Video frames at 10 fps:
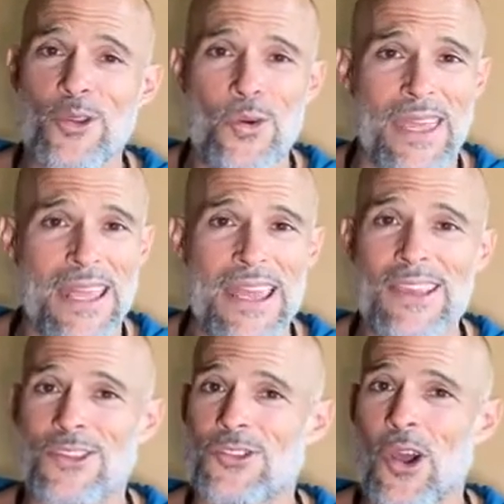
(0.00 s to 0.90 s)
doing it
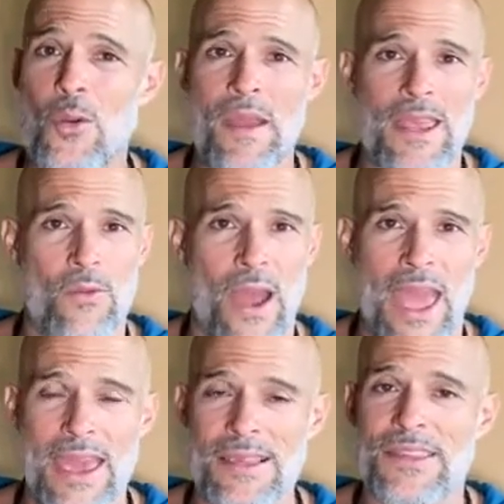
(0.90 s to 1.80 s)
in so many
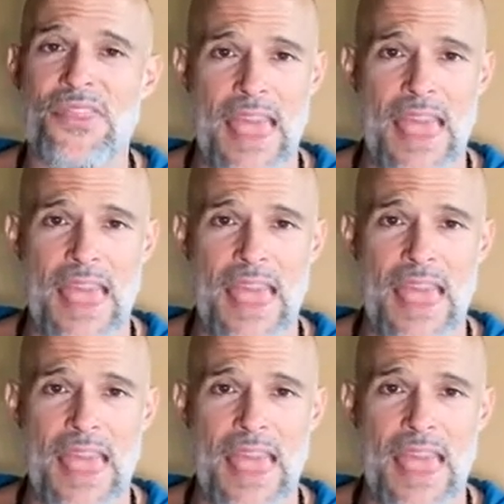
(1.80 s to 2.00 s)
ways.